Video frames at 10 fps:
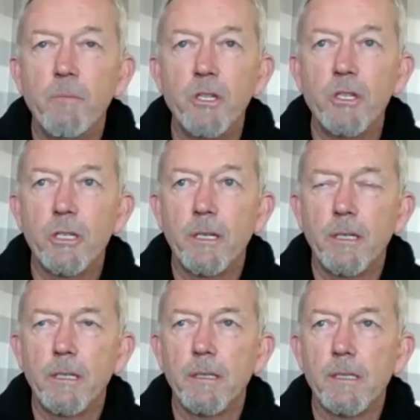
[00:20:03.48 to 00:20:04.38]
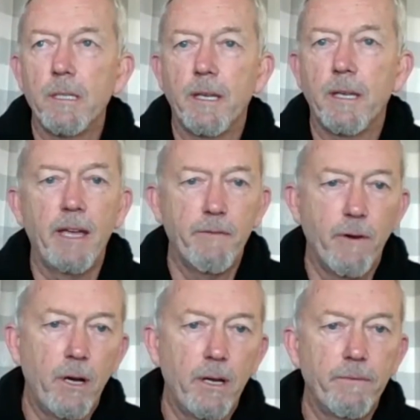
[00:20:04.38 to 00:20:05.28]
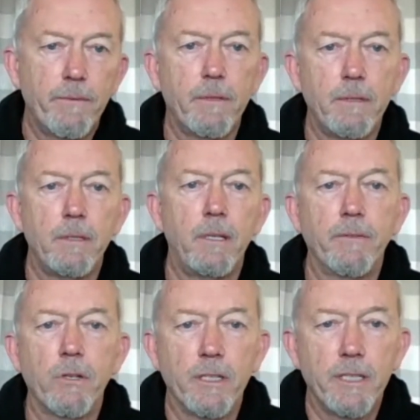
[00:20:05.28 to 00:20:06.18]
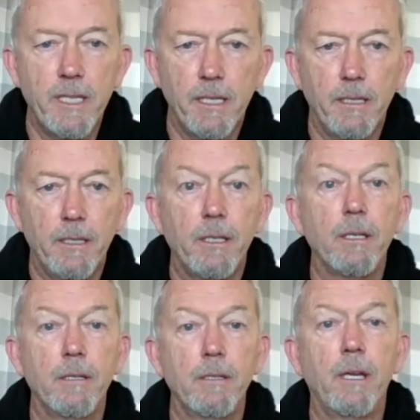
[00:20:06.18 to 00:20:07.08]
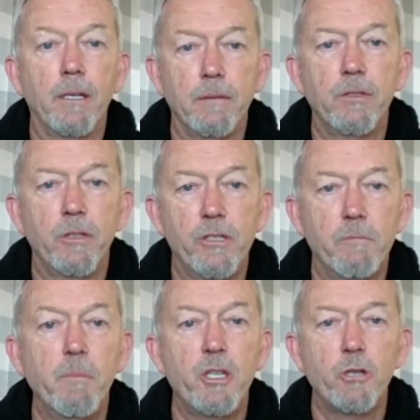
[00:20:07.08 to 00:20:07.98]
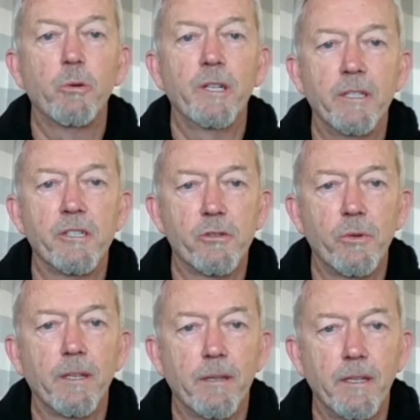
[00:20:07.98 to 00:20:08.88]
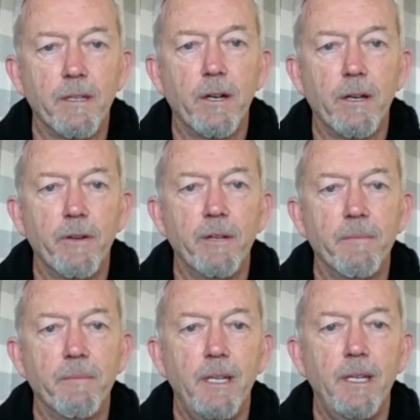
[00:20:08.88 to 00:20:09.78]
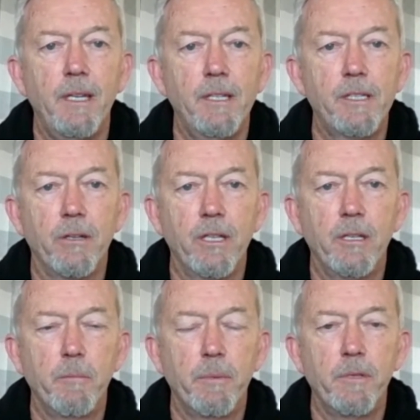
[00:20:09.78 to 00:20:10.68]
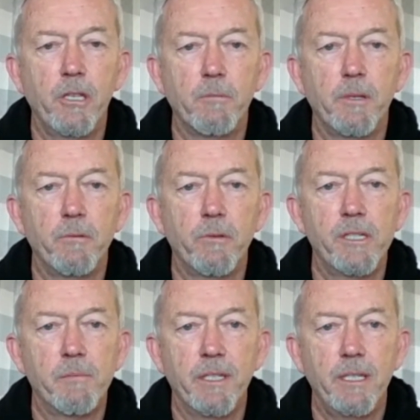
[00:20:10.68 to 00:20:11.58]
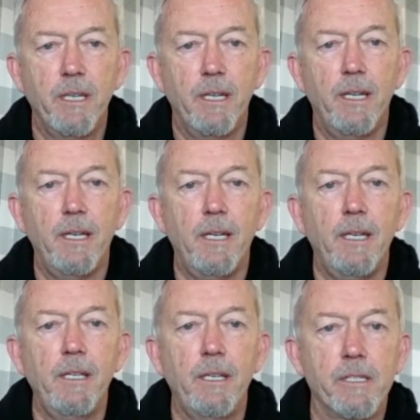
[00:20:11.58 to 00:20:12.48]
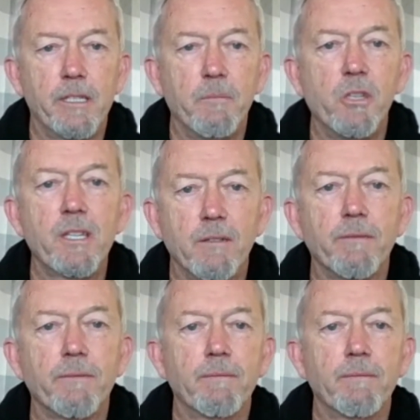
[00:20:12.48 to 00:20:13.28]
measure the K5 I've got here, in terms of measuring the strength of the diaphragm. So you can be reasonably, subjective.